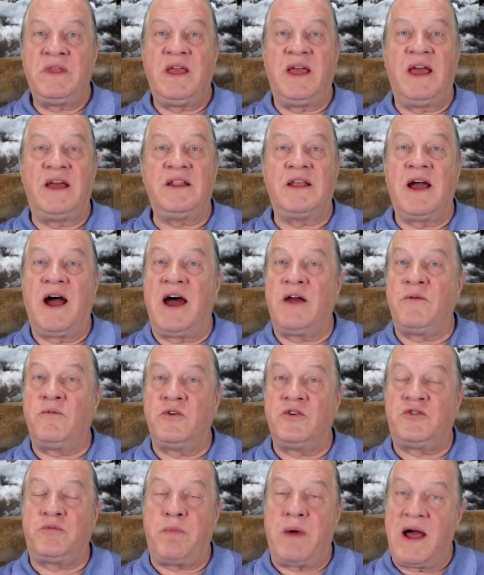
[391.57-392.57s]
And God
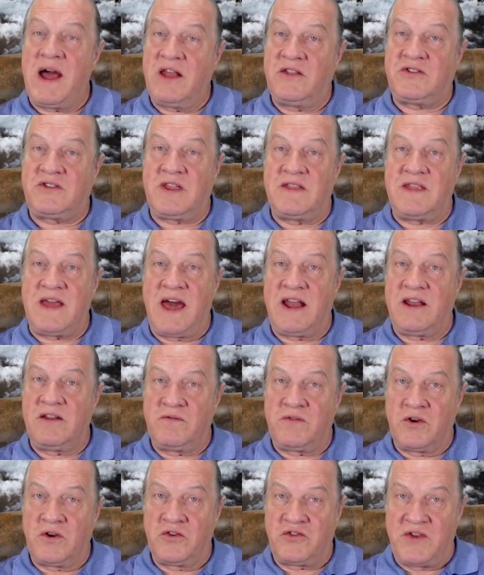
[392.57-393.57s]
responds to that in
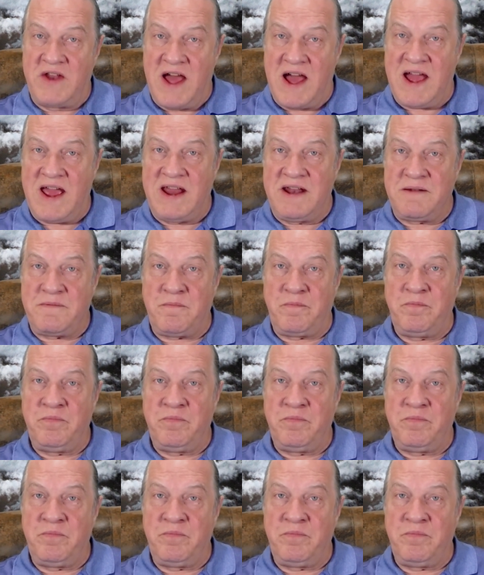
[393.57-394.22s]
verse 9.